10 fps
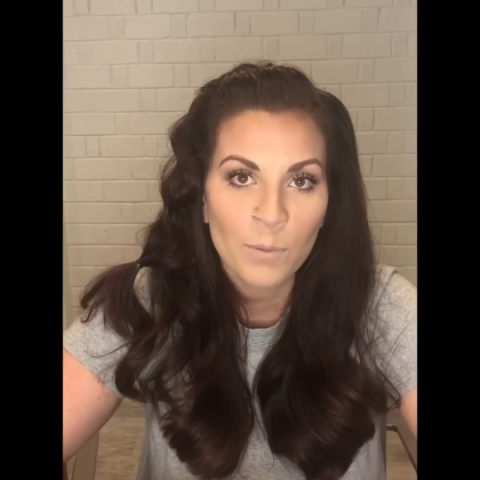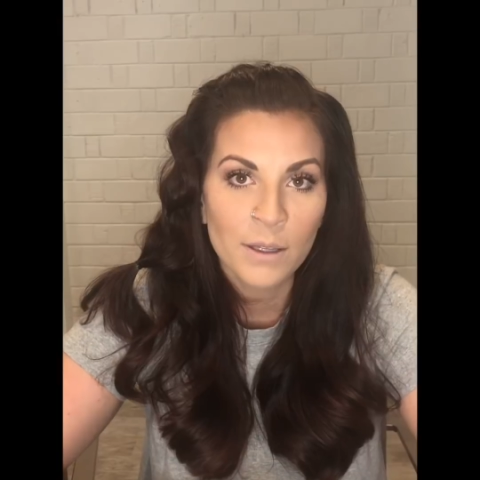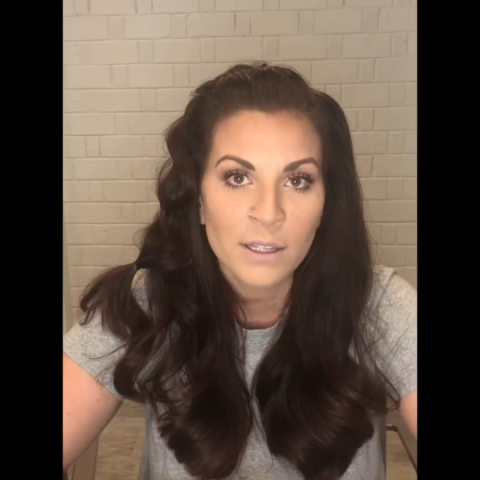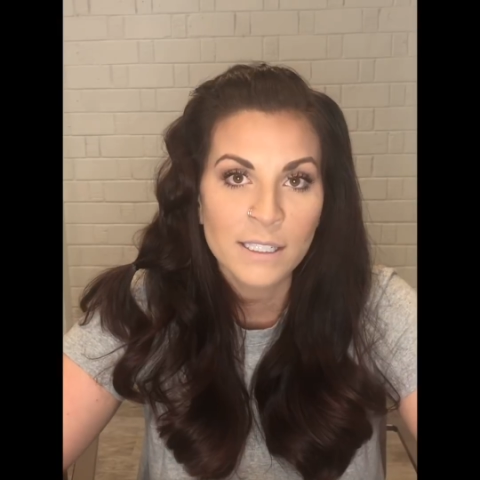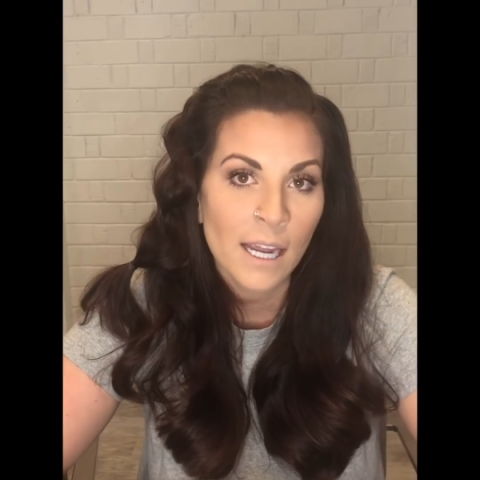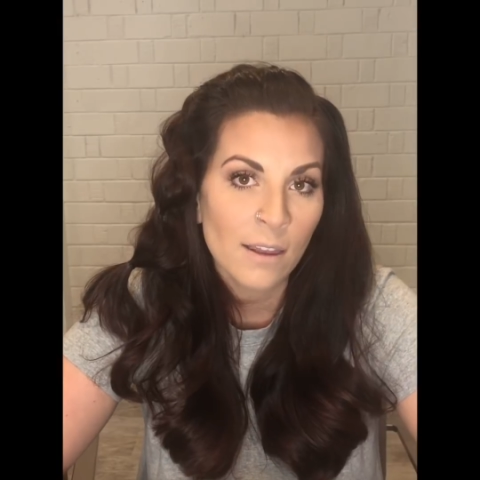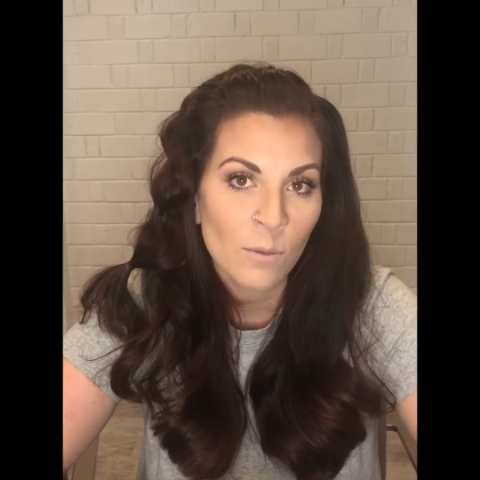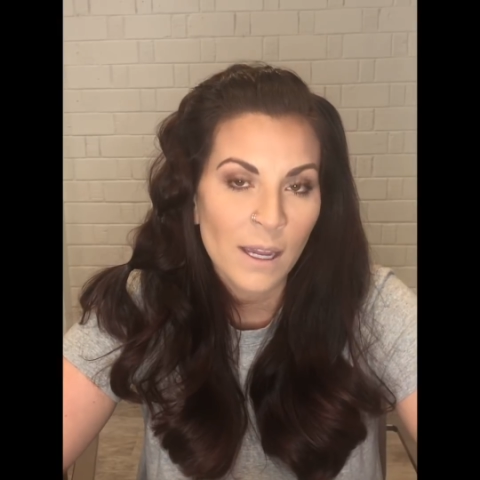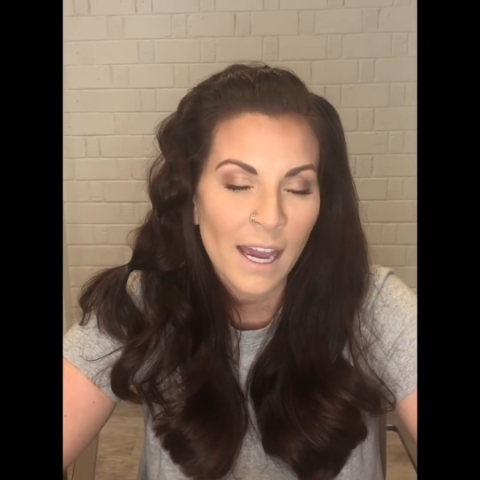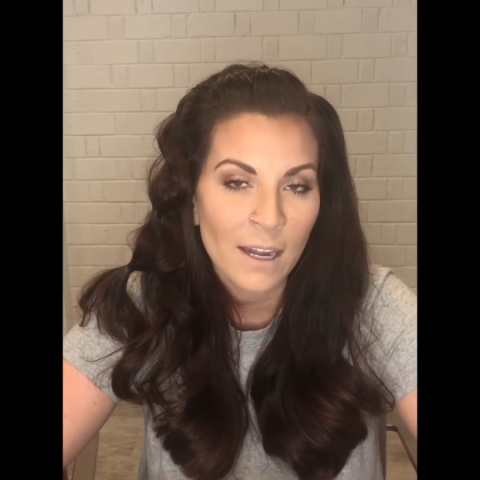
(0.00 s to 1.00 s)
But the day that
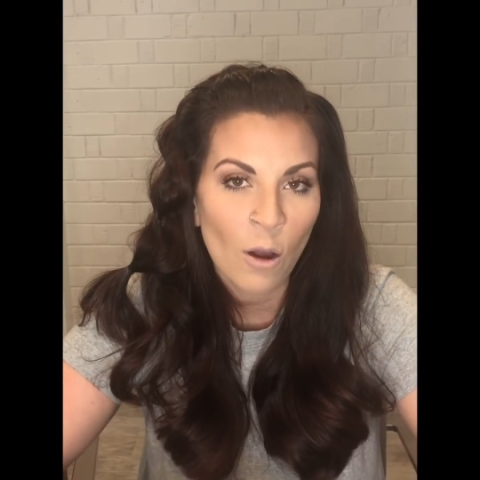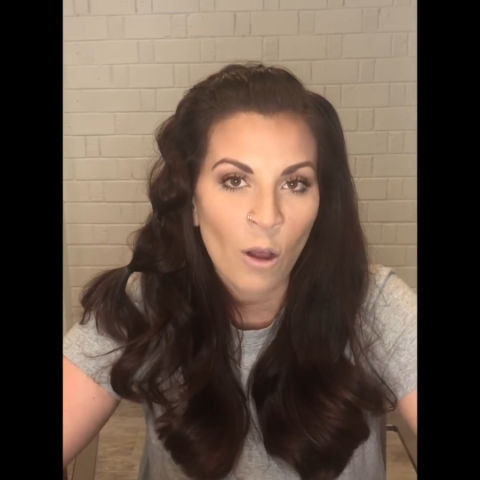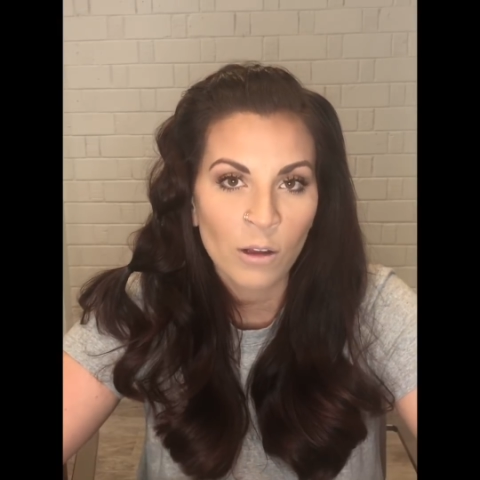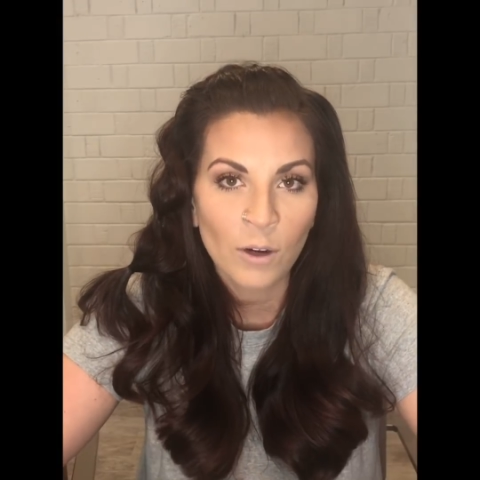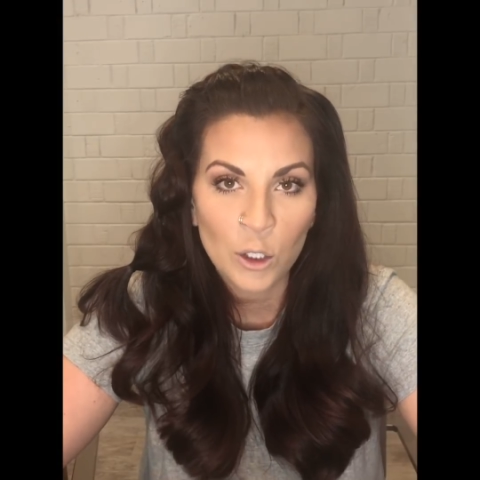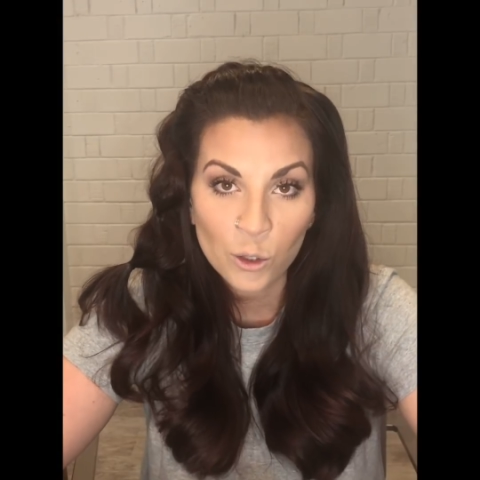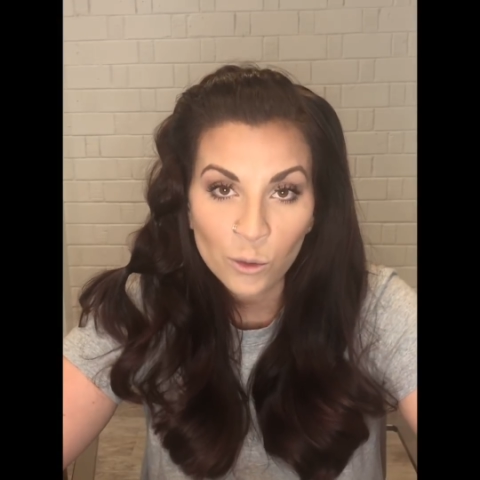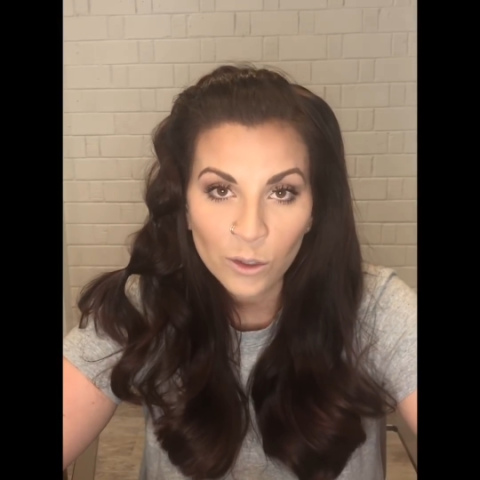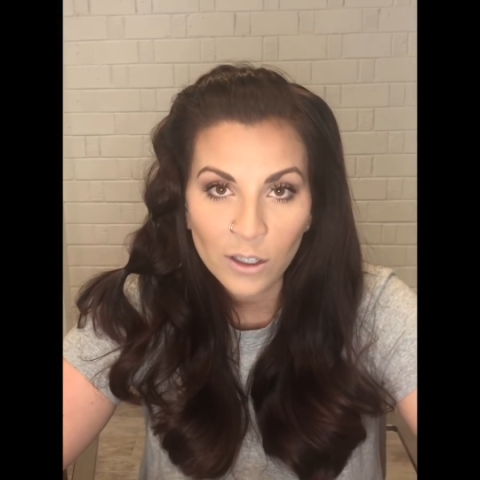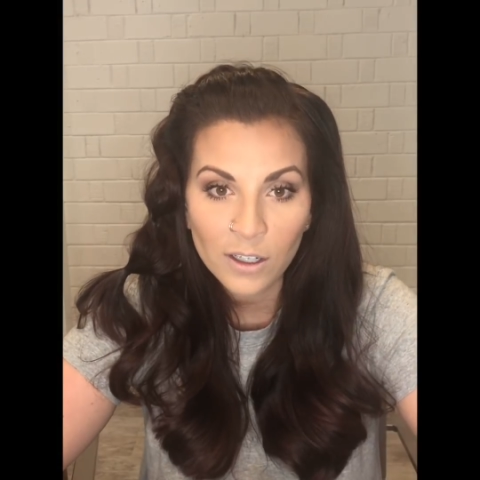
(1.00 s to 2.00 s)
we had all of our
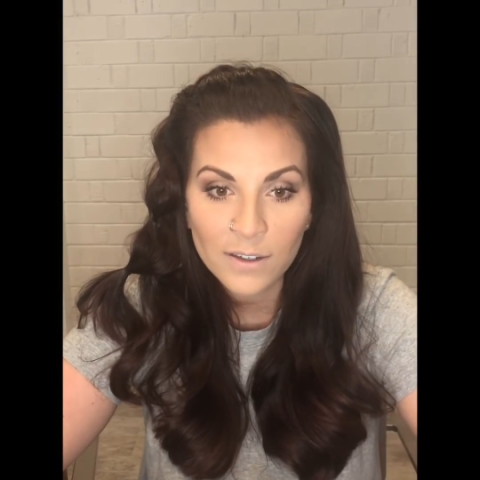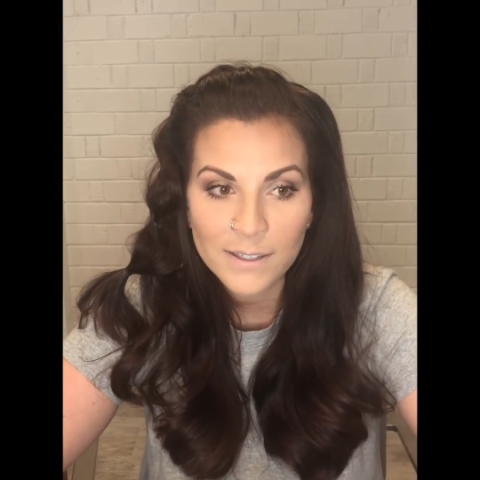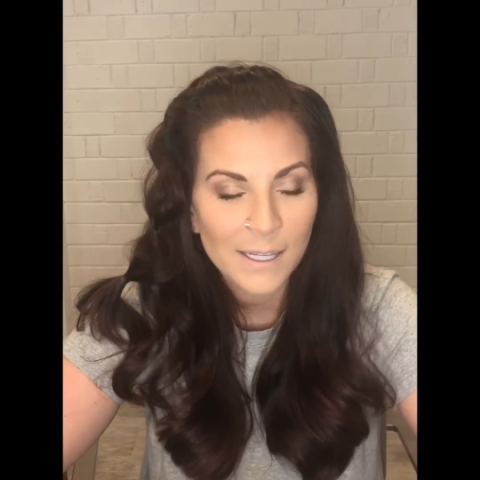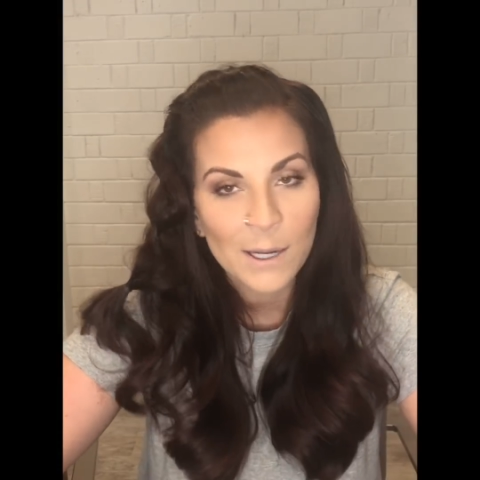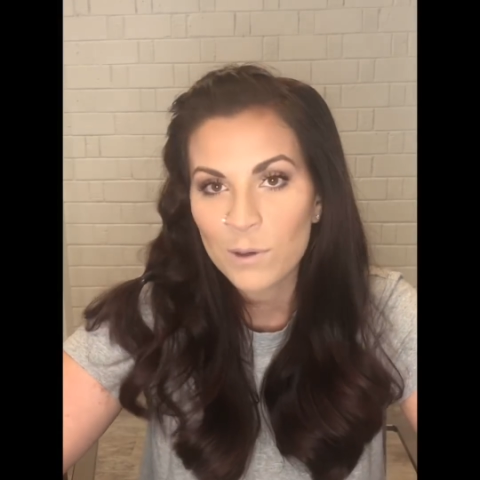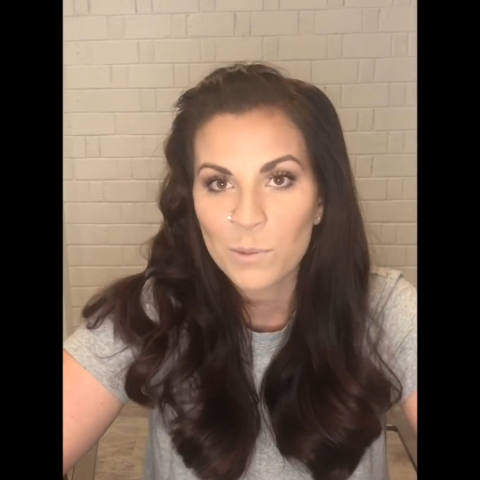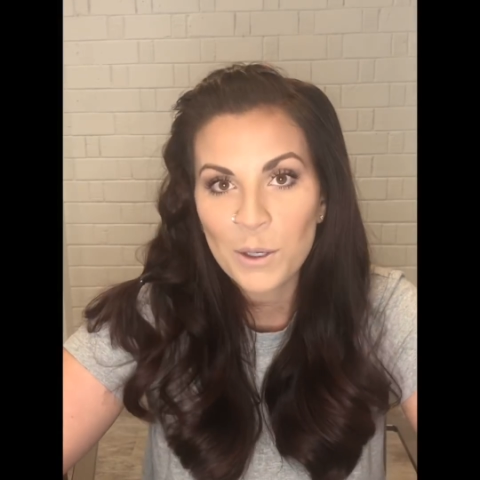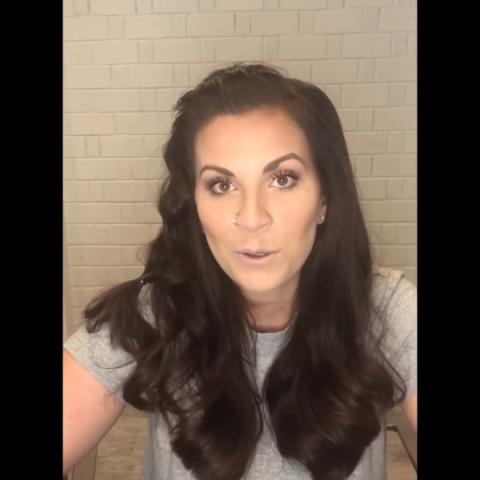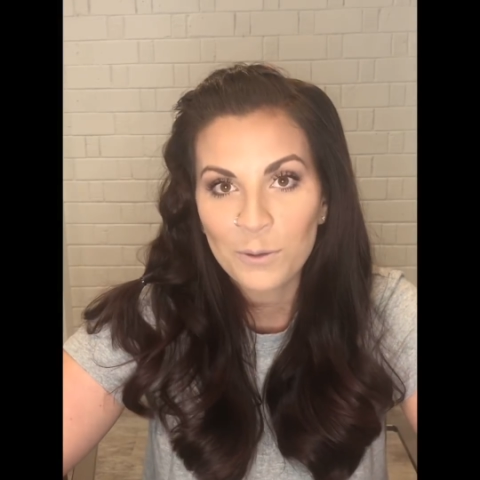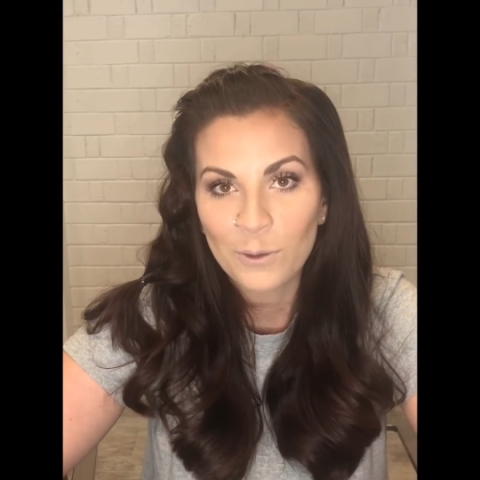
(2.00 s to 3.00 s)
tours, it was
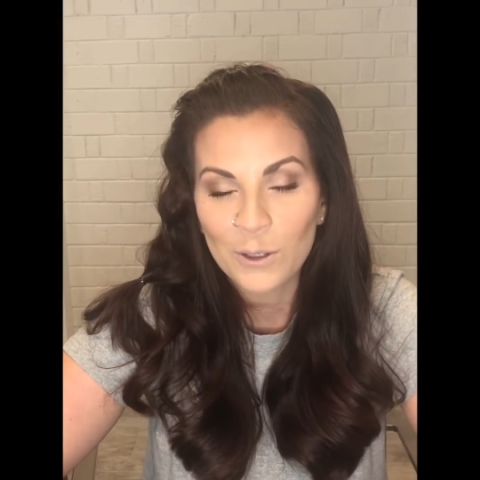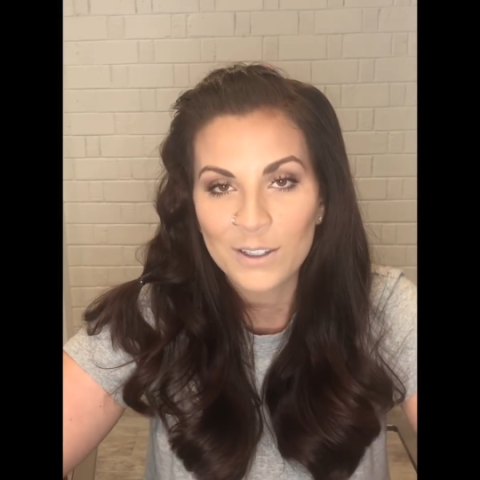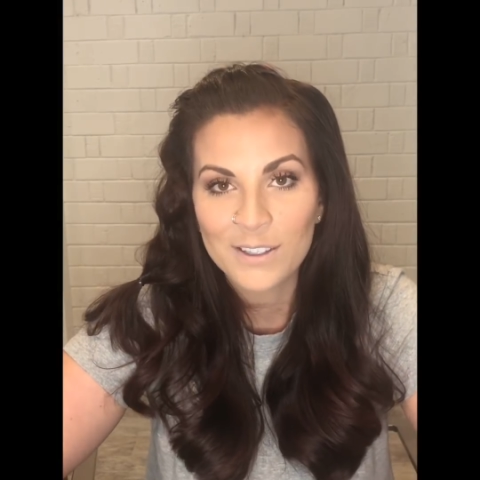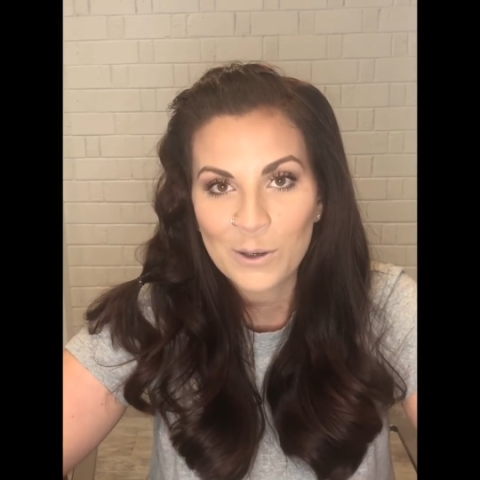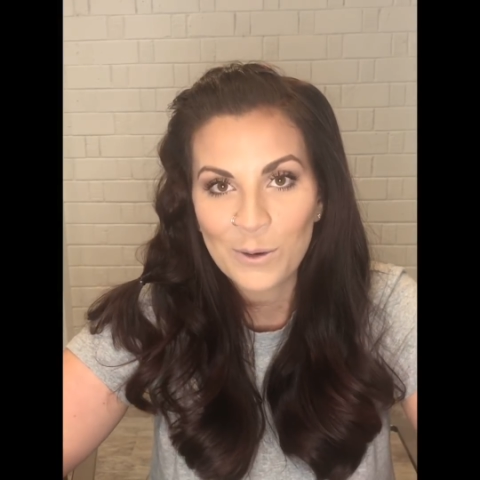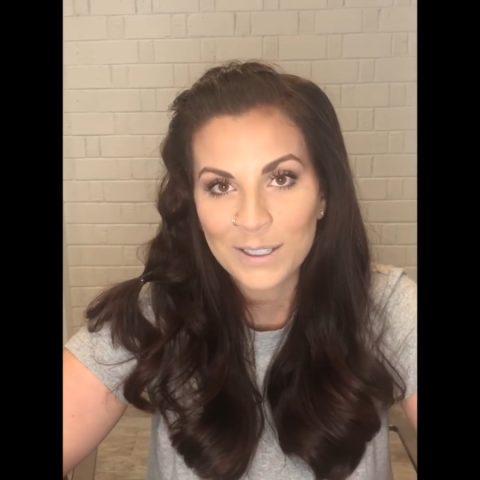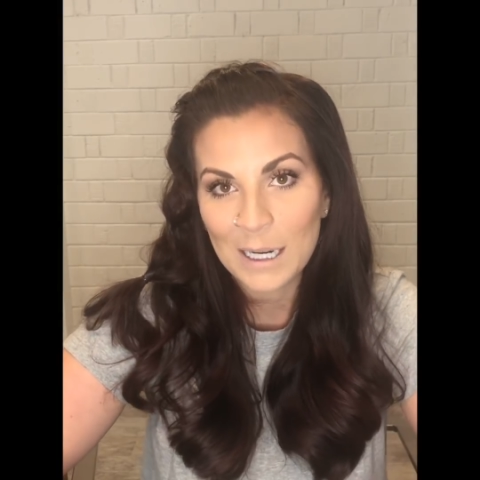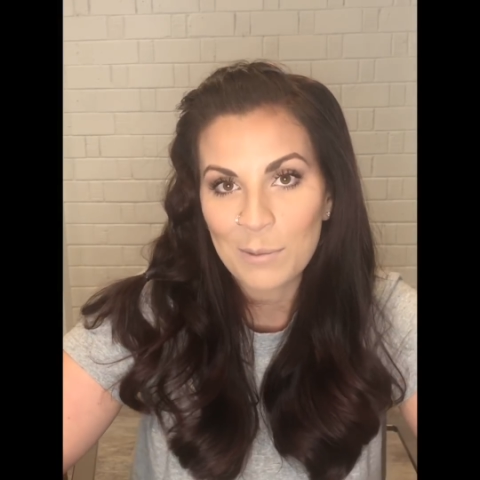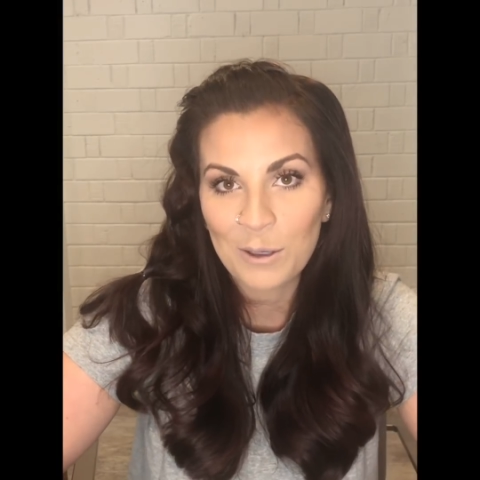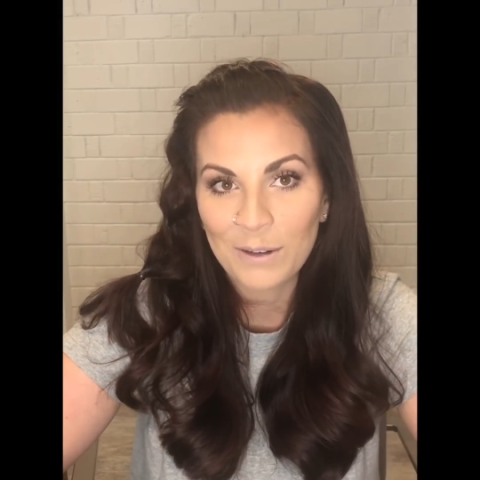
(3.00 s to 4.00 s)
beautiful, so it worked
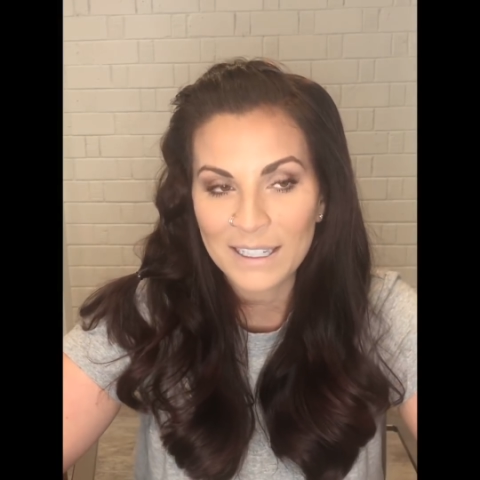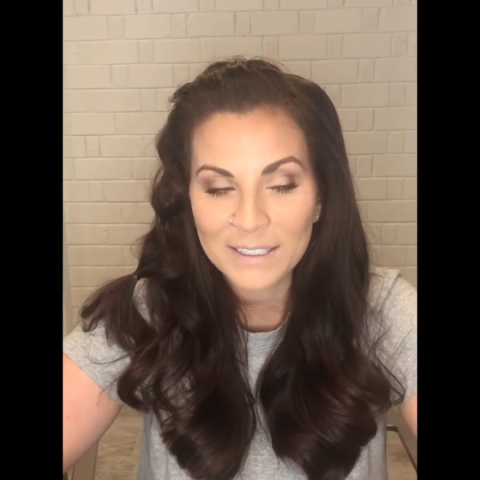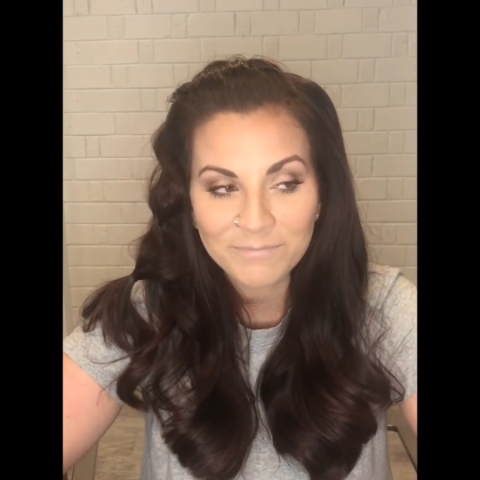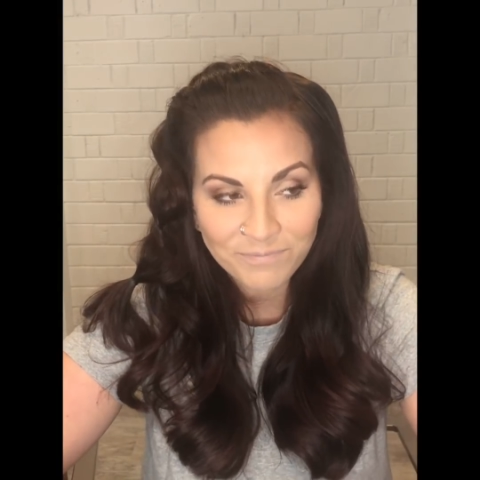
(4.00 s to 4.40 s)
out perfect.